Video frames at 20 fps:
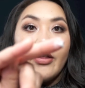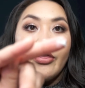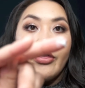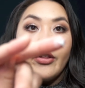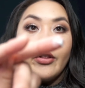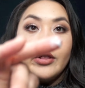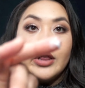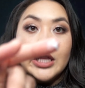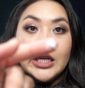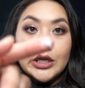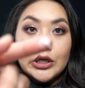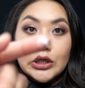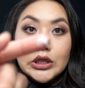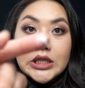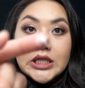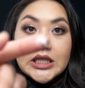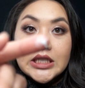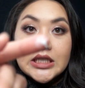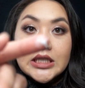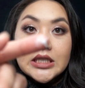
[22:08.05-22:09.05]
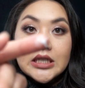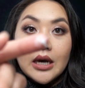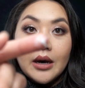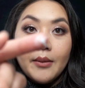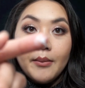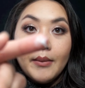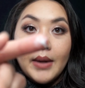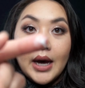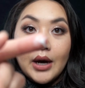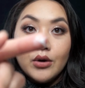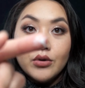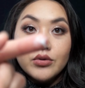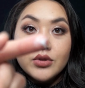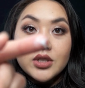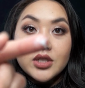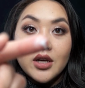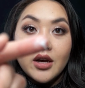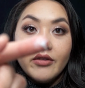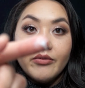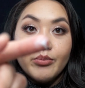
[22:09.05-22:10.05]
the littlest
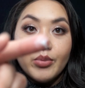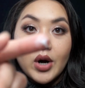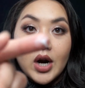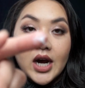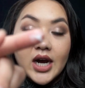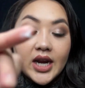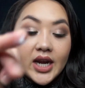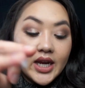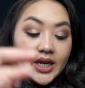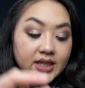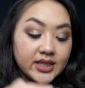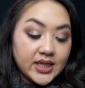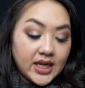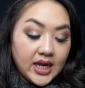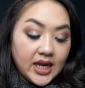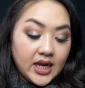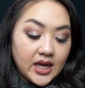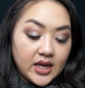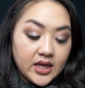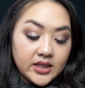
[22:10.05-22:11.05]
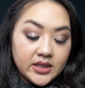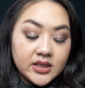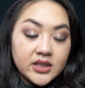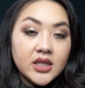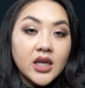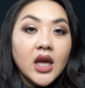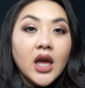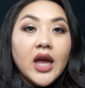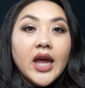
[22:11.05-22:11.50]
amount of product and